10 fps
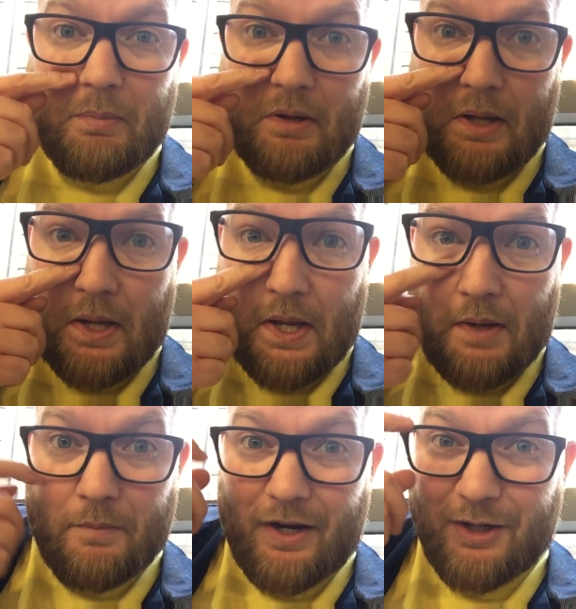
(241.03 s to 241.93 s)
But
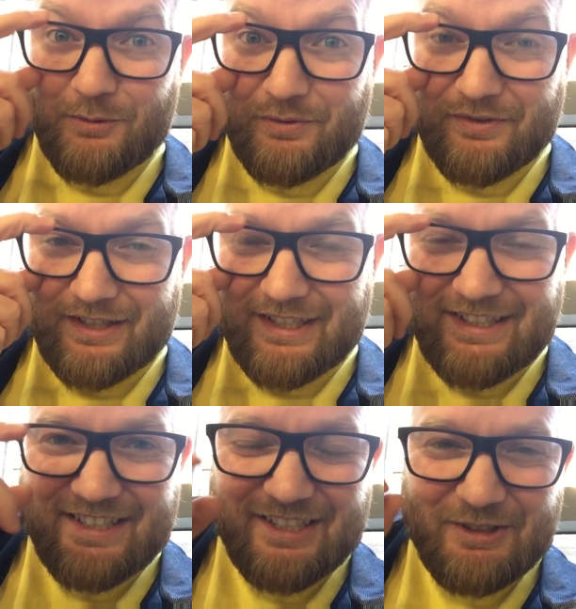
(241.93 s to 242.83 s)

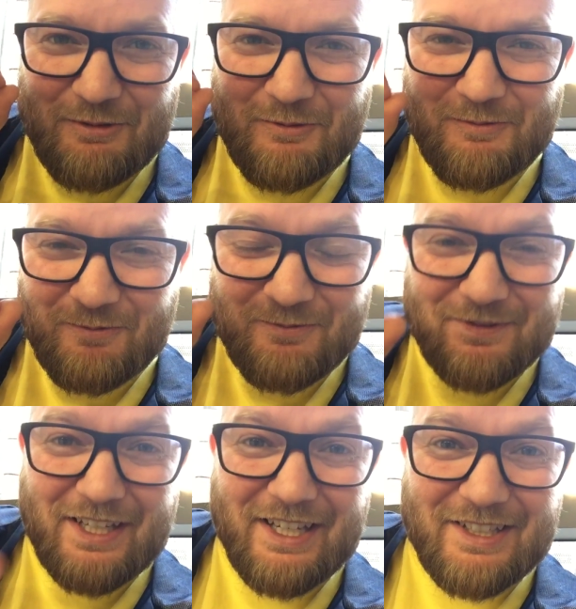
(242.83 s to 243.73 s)
hopefully,
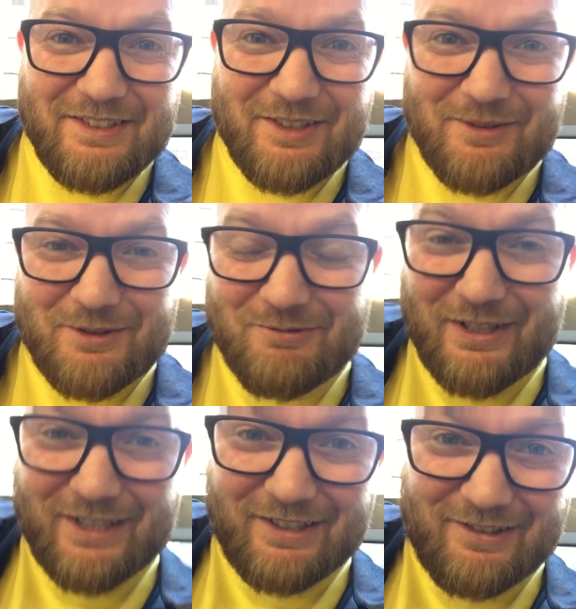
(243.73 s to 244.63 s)
taking time to
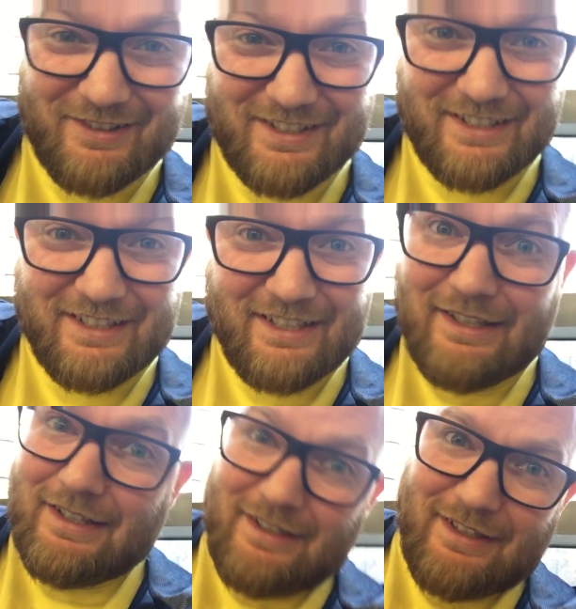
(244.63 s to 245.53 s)
recognise it
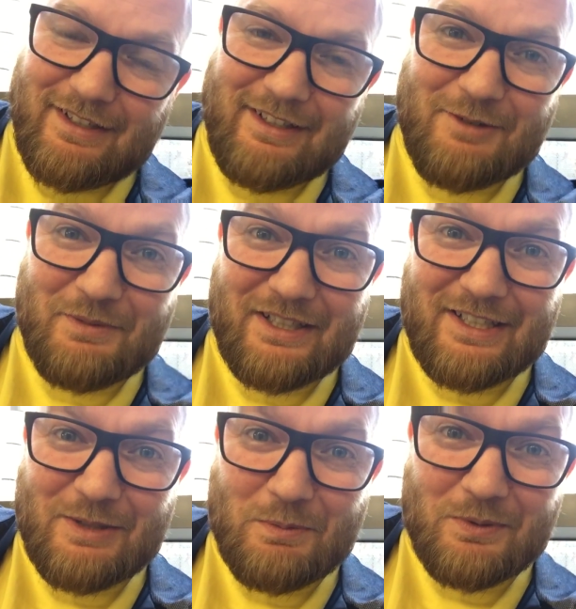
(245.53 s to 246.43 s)
can help me
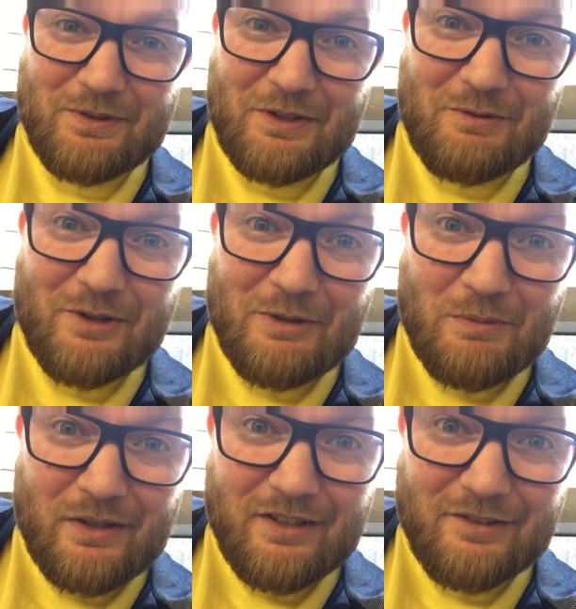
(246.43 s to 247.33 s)
at least put something right
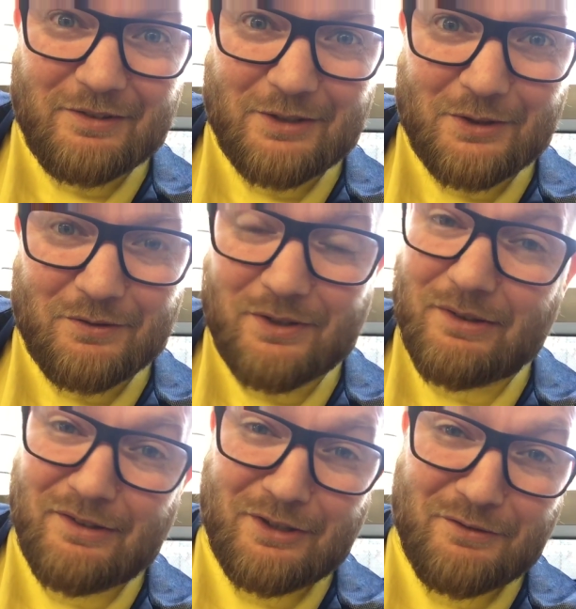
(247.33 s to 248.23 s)
in my own self.
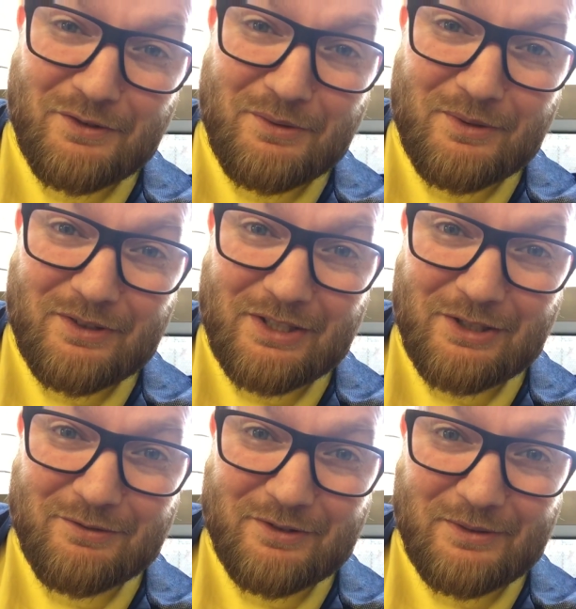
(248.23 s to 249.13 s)
So I don't know if you
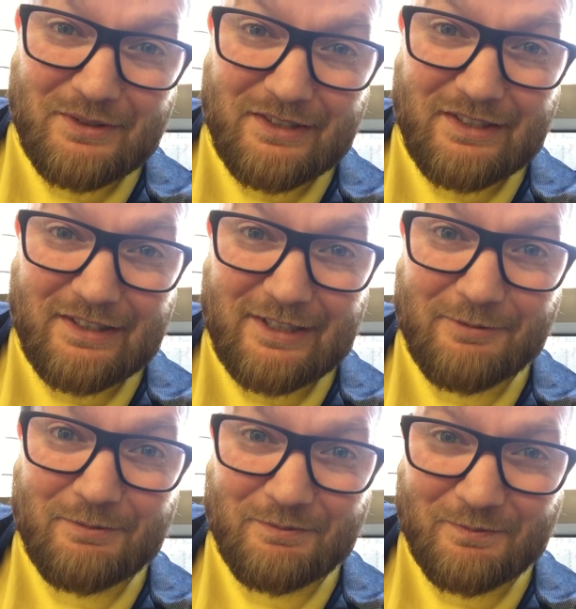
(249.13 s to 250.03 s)
identify with any of
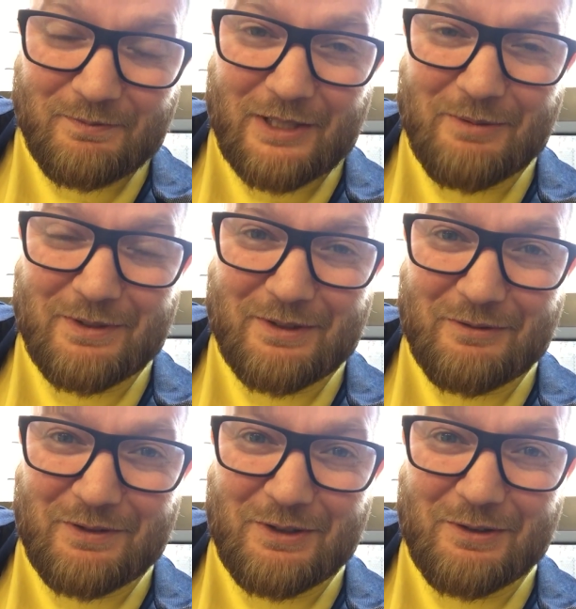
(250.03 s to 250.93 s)
that. Maybe it's
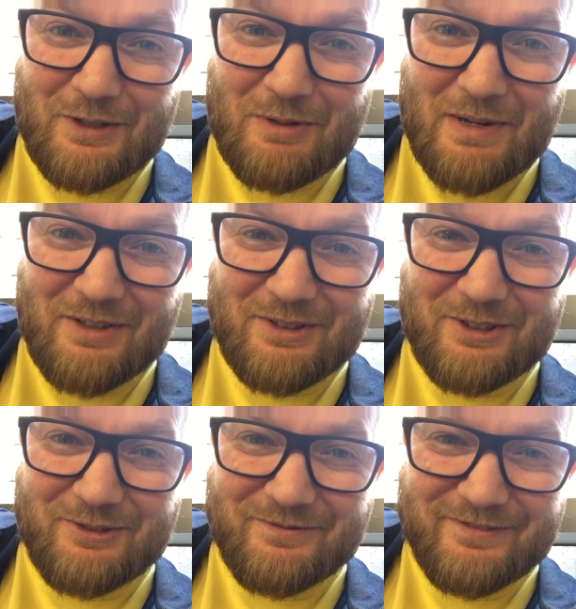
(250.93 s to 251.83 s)
something for you to think about too.